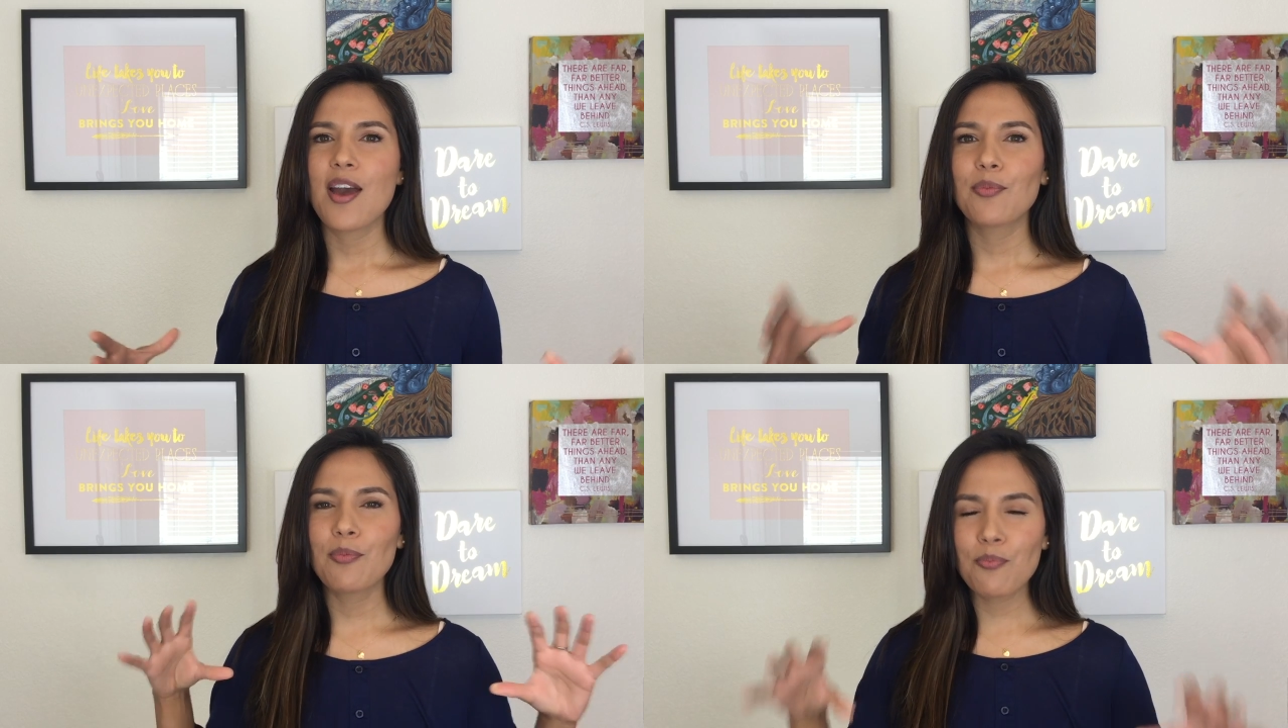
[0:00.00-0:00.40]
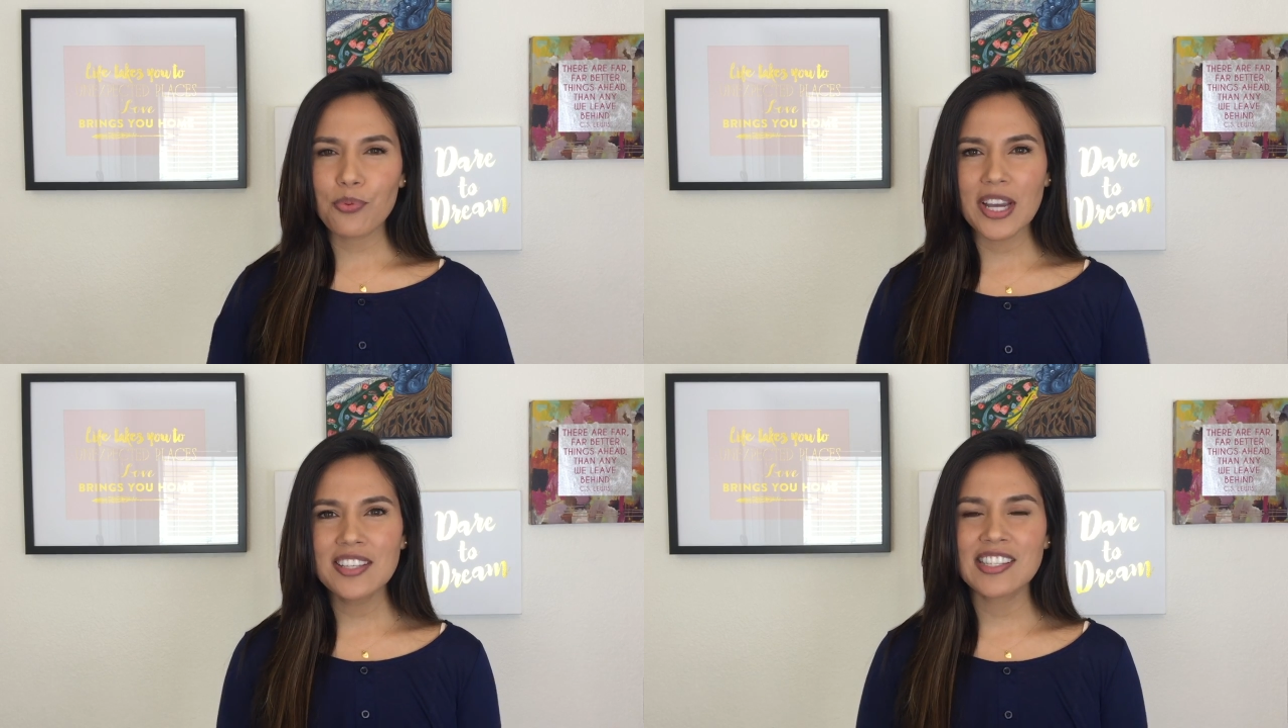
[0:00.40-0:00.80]

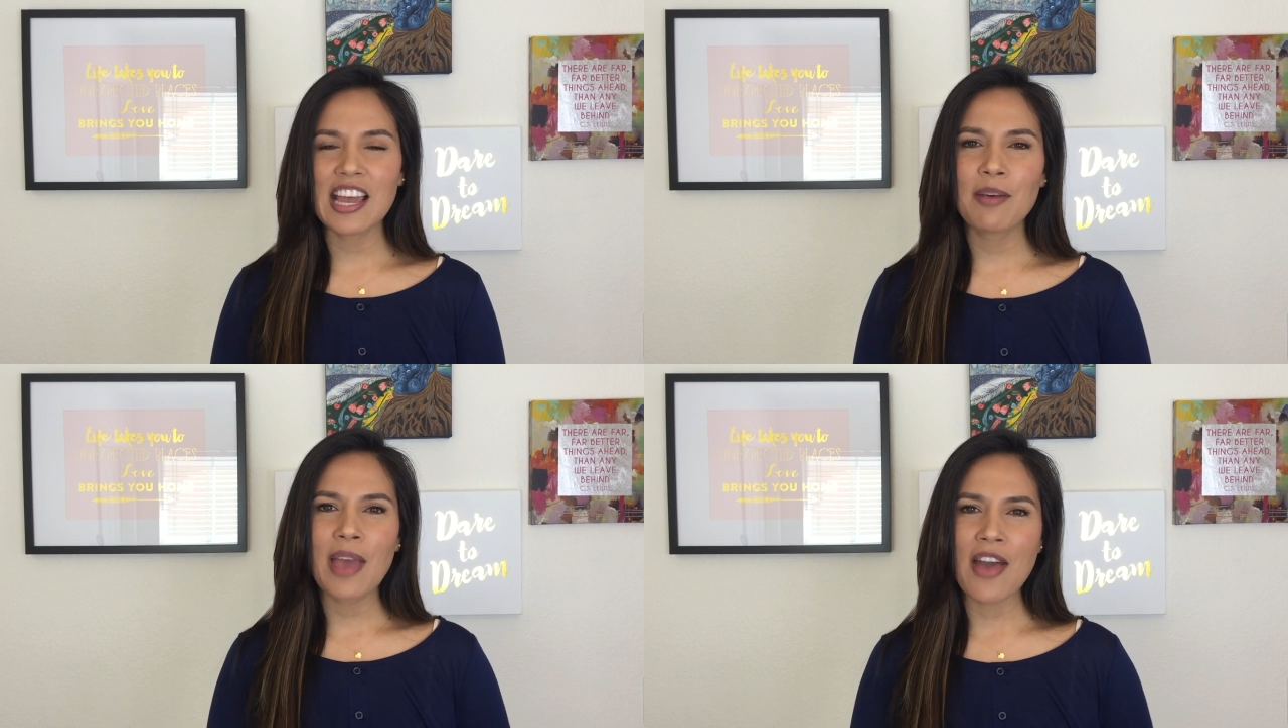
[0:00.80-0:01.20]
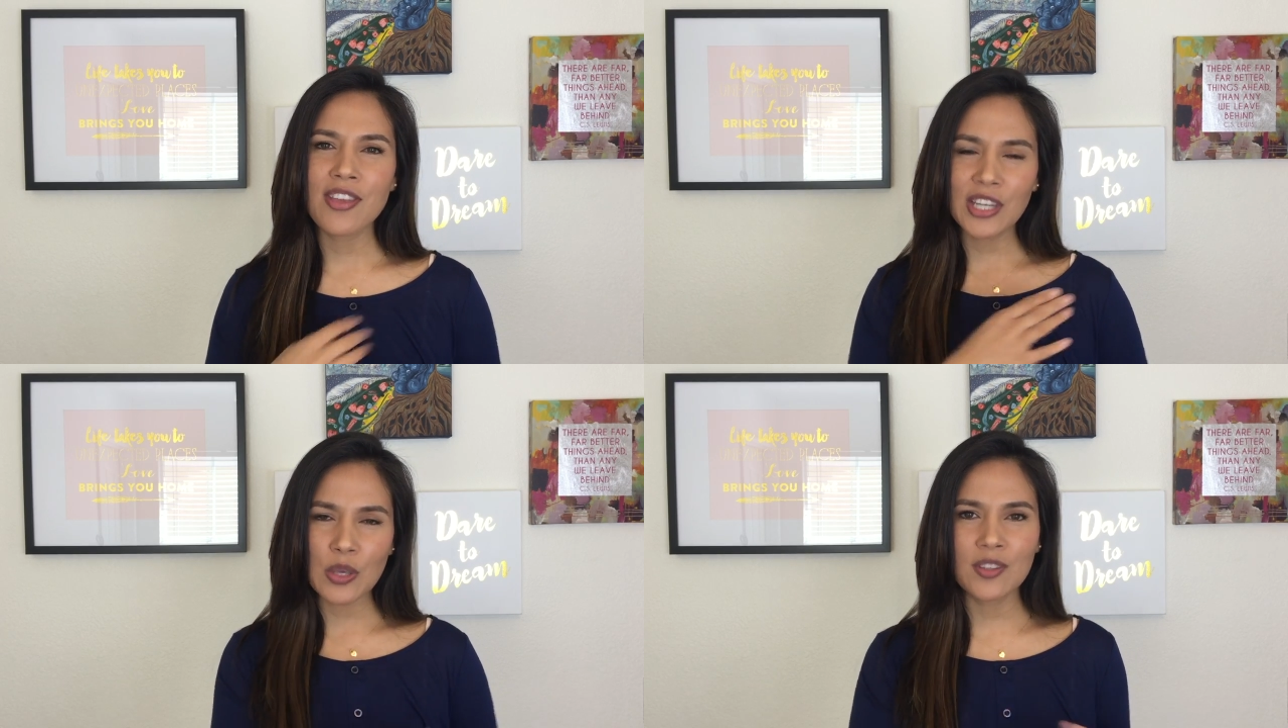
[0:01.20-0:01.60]
embrace them, and
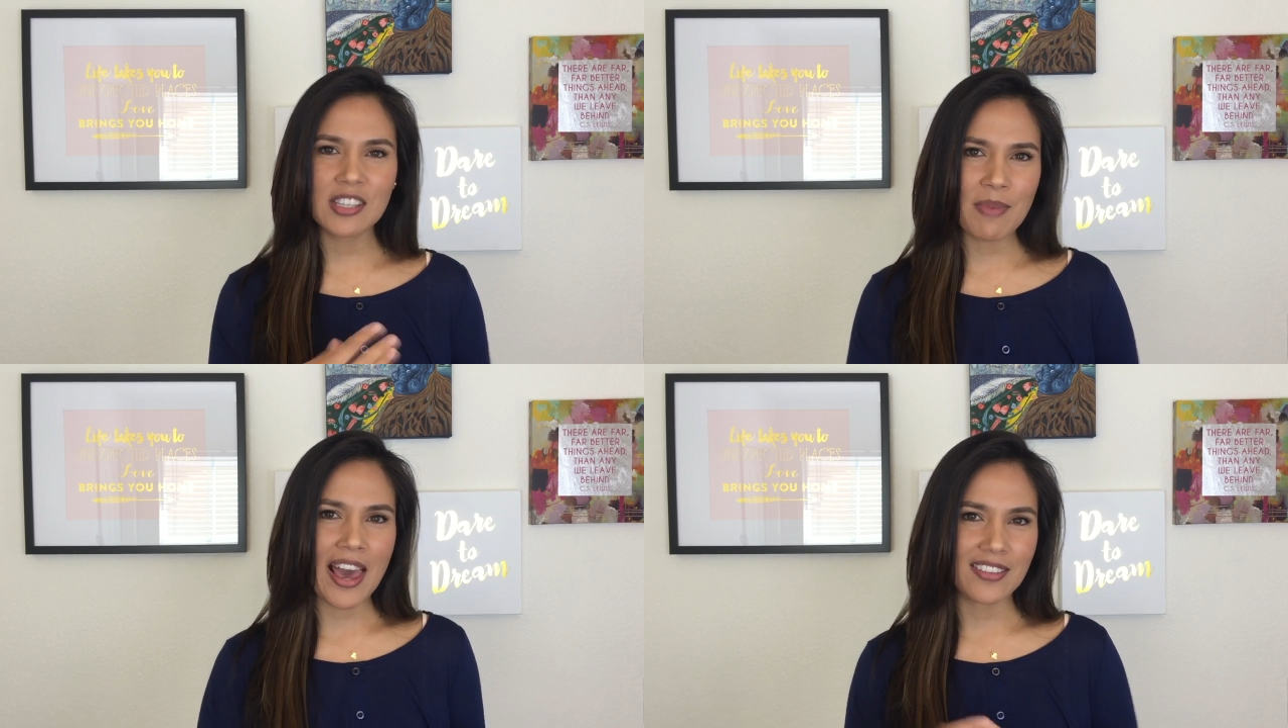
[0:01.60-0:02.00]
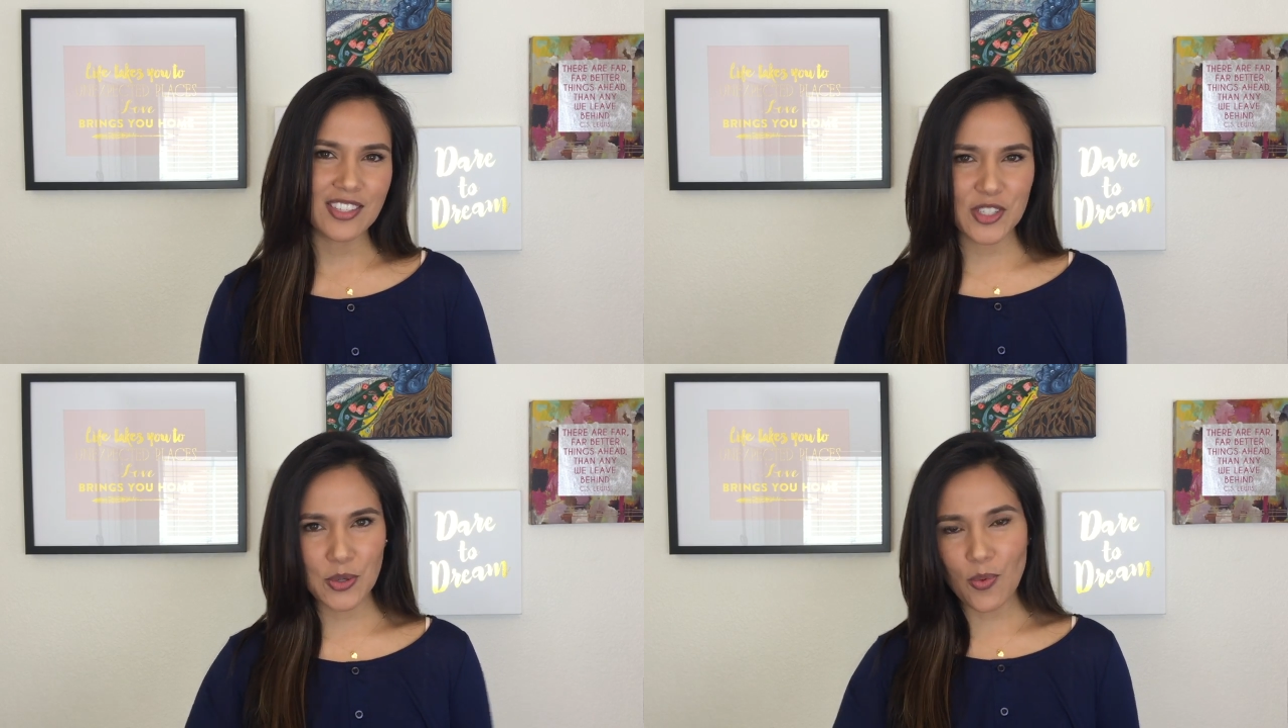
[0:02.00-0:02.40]
then use them
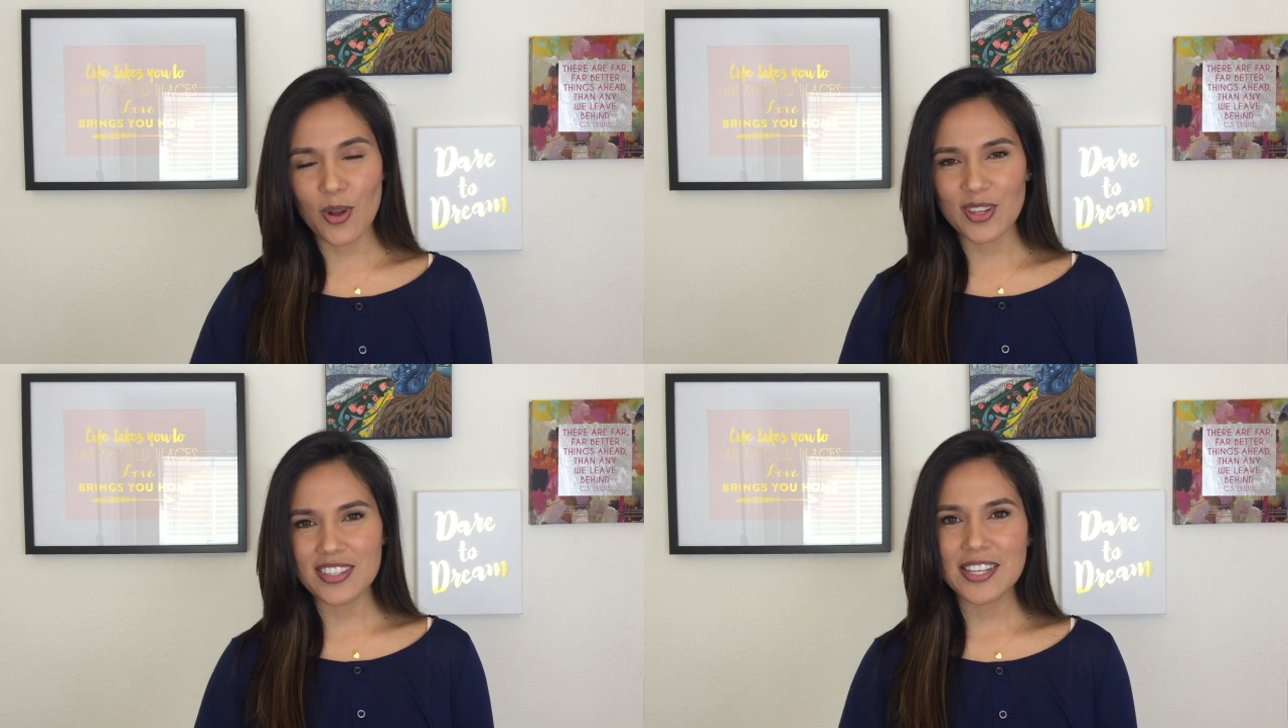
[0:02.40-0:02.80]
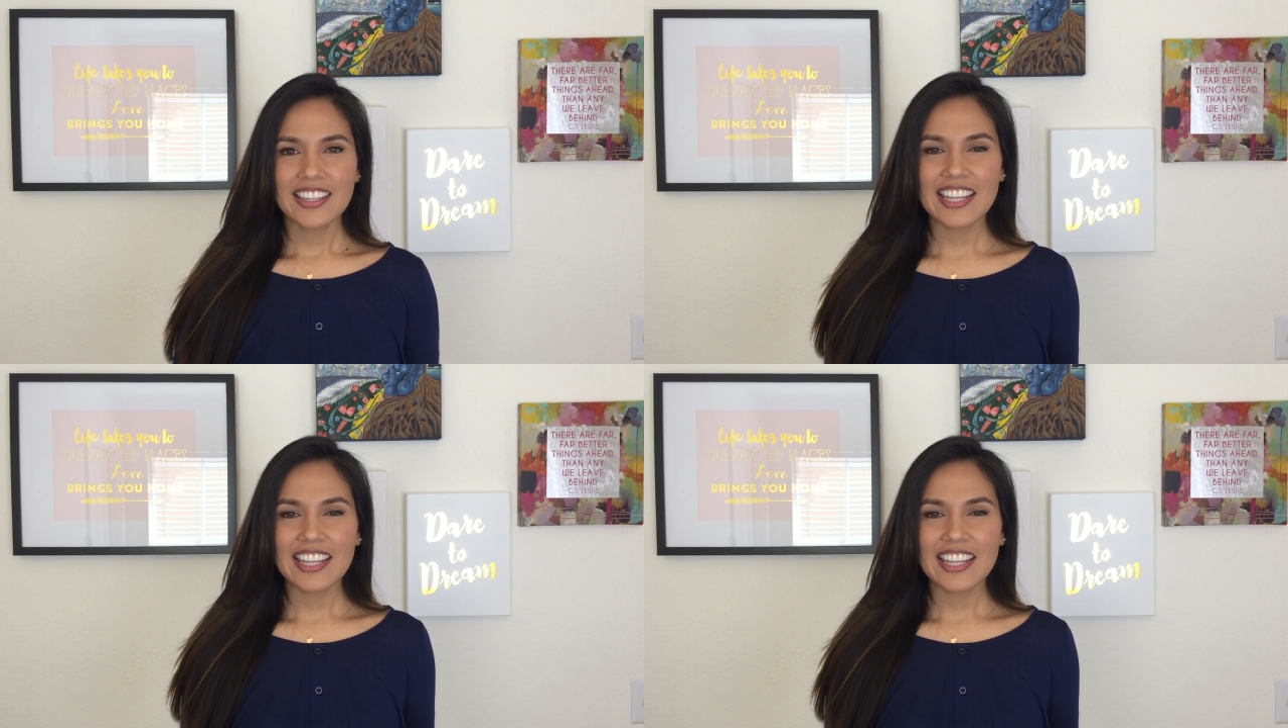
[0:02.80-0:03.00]
as tools.